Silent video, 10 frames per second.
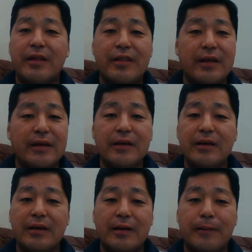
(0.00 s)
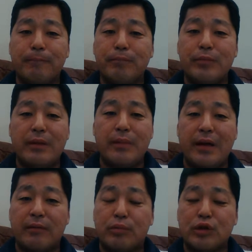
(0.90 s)
thing. They
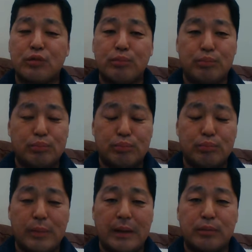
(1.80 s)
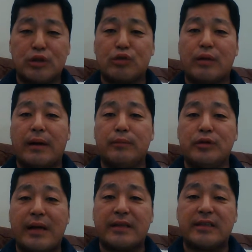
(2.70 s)
may prescribe
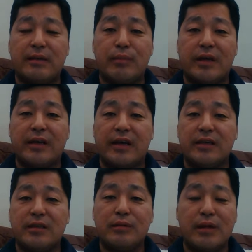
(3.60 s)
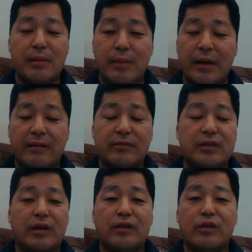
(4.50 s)
you that same medication. They may have
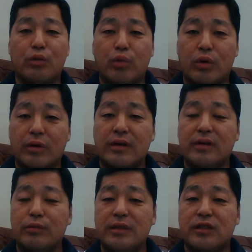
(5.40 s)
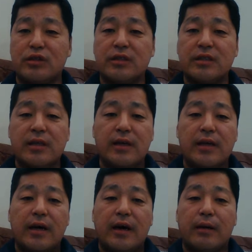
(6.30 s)
done the work and the research.
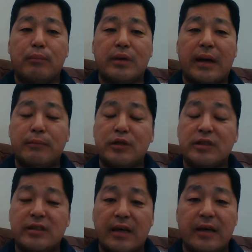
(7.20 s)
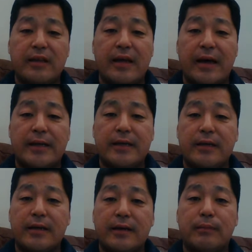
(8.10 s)
But I'm just saying that
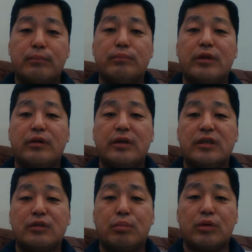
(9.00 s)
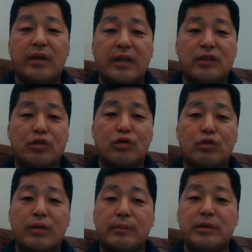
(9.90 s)
there is potential
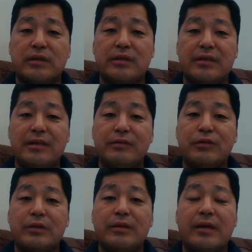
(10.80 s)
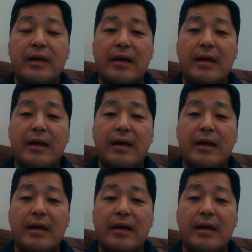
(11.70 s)
corruption even